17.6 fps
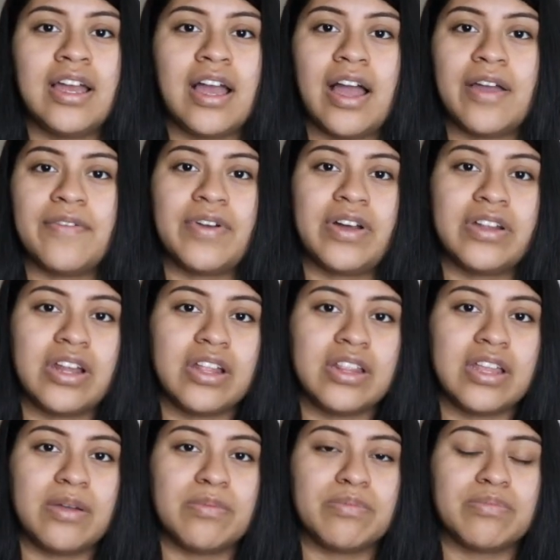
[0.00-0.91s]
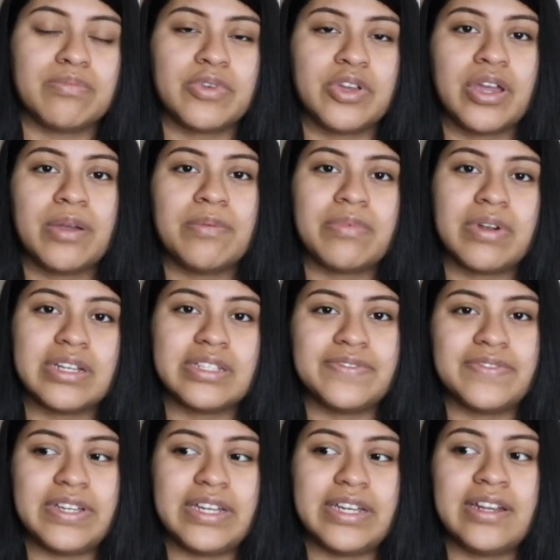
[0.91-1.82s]
I found out that you can
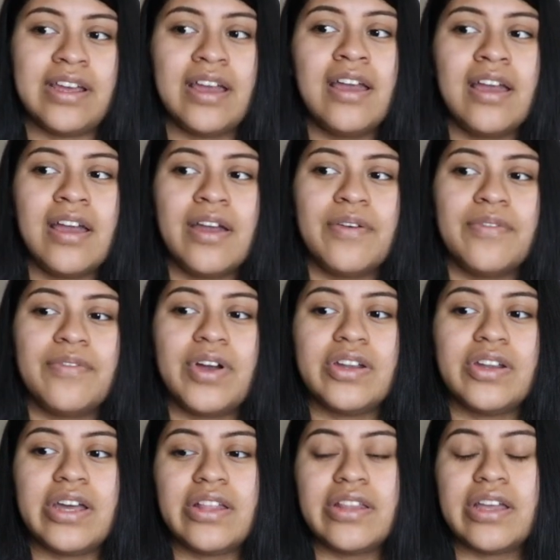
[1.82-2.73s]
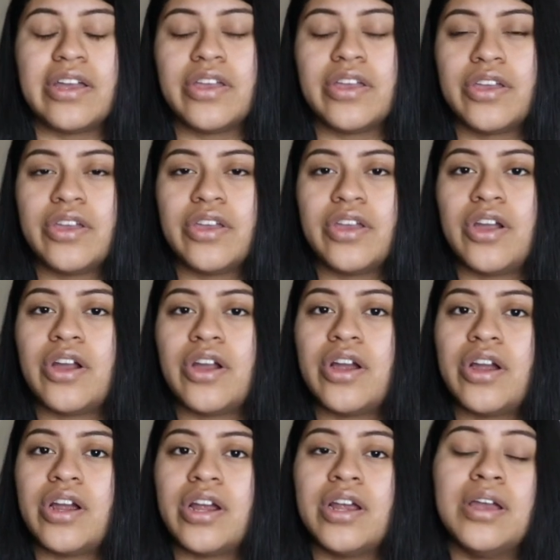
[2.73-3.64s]
breastfeed, found out that
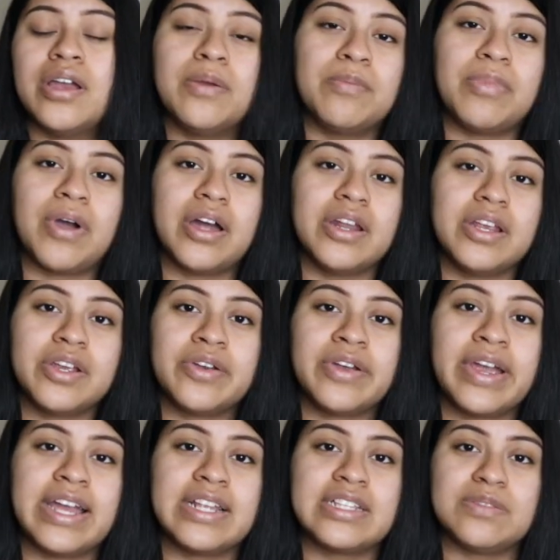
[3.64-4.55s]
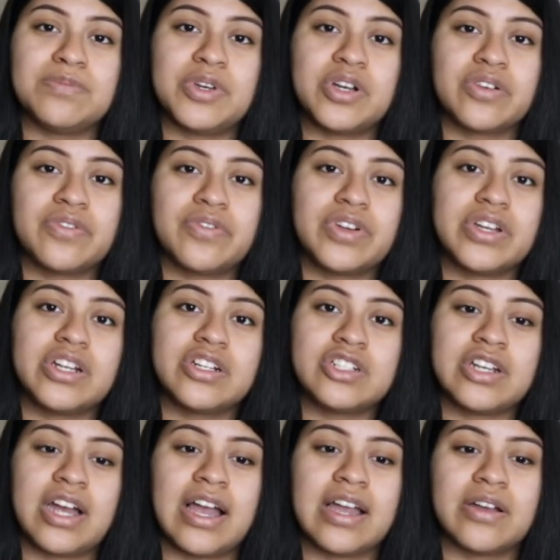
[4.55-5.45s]
your body creates milk for your
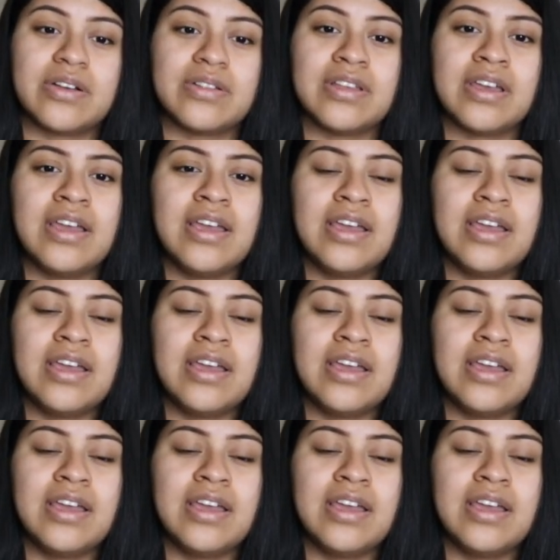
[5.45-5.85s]
child.